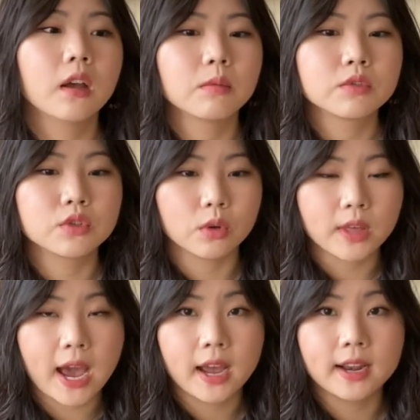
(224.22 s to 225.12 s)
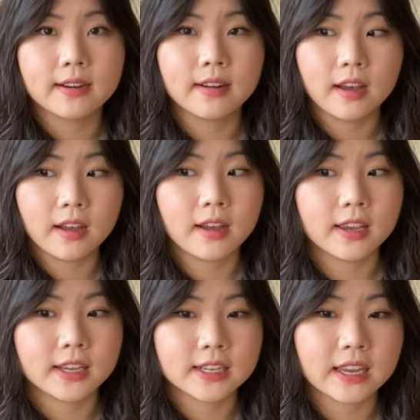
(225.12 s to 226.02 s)
so that
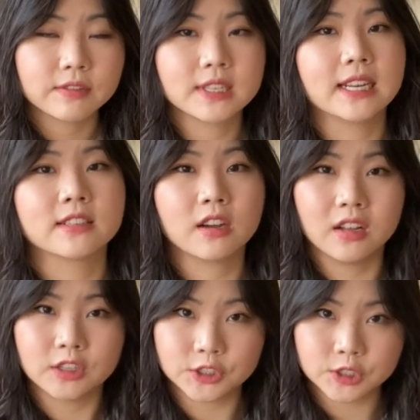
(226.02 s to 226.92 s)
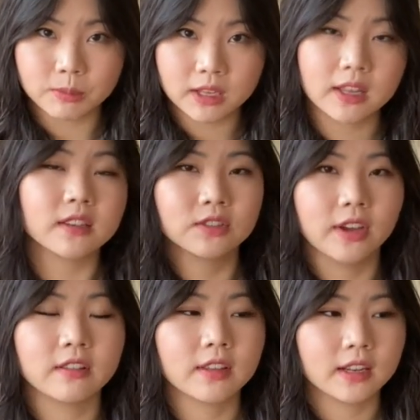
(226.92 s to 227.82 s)
it gives nice color to my legs
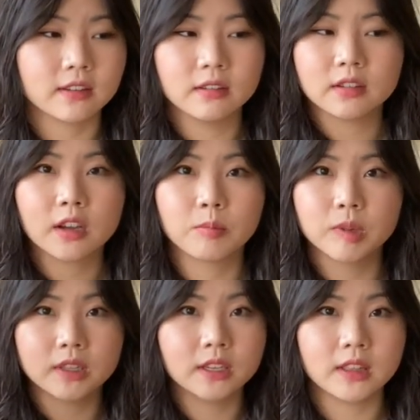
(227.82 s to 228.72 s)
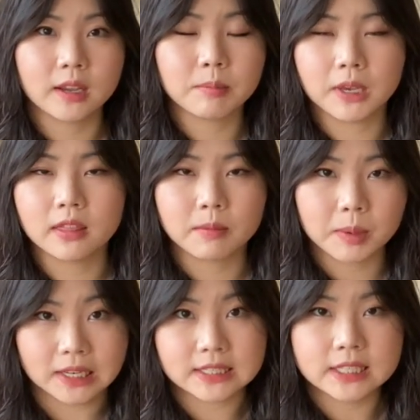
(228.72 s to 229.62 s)
rather than completely like making them
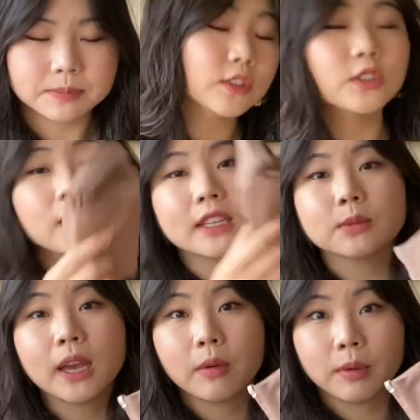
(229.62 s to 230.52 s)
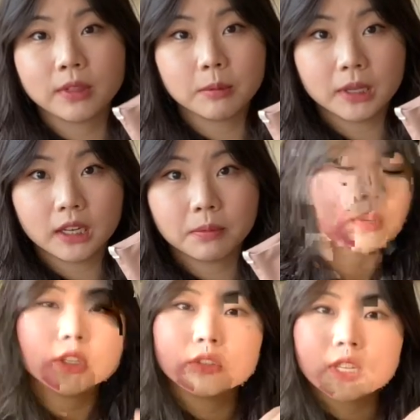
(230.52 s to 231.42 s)
pasty. So that's why I went with the medium.
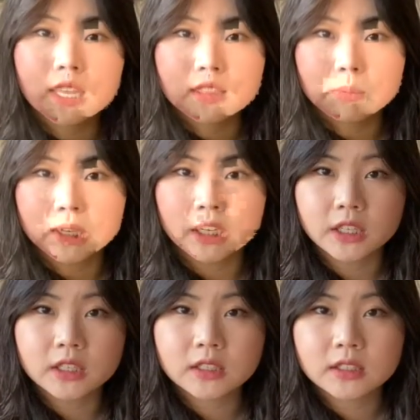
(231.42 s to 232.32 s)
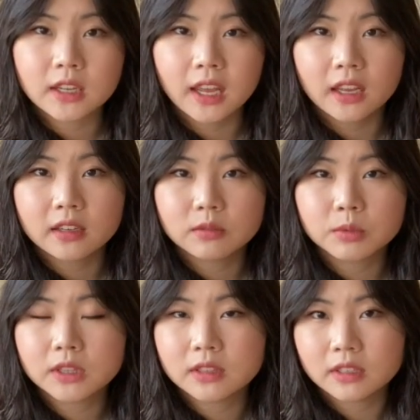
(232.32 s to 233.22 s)
When you look at them here and
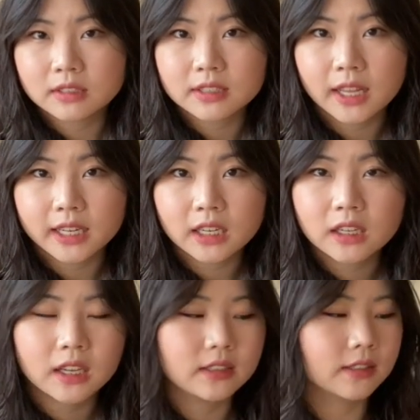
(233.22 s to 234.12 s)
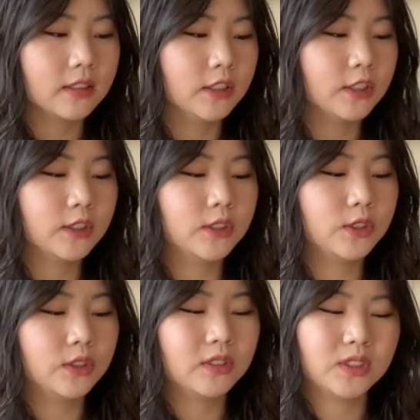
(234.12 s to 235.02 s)
with this lighting, it doesn't look
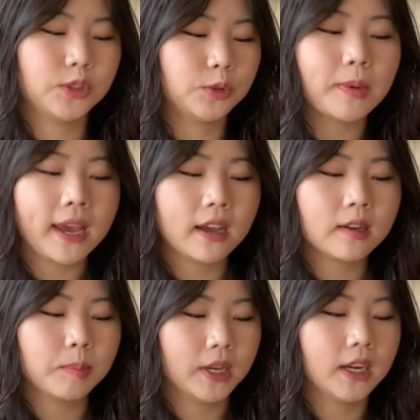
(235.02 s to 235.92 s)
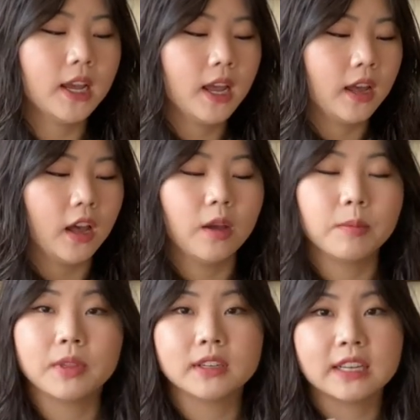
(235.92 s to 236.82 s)
too bad, but
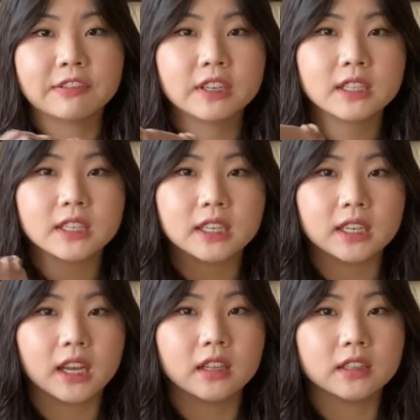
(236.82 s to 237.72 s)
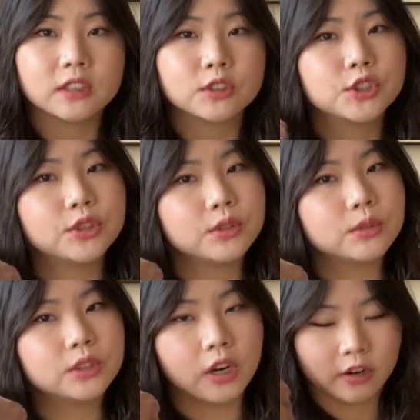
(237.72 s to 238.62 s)
they're definitely a little too
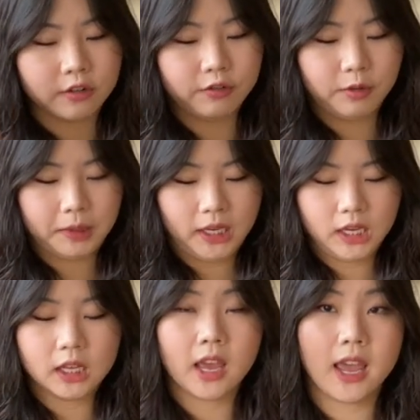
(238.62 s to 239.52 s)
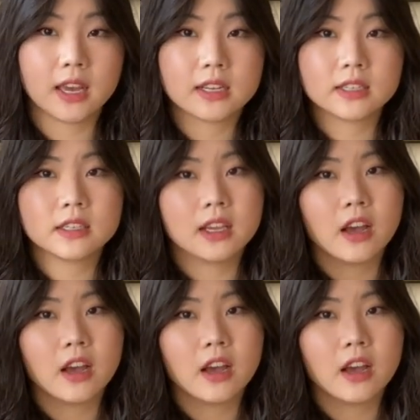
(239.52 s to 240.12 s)
dark for me. And they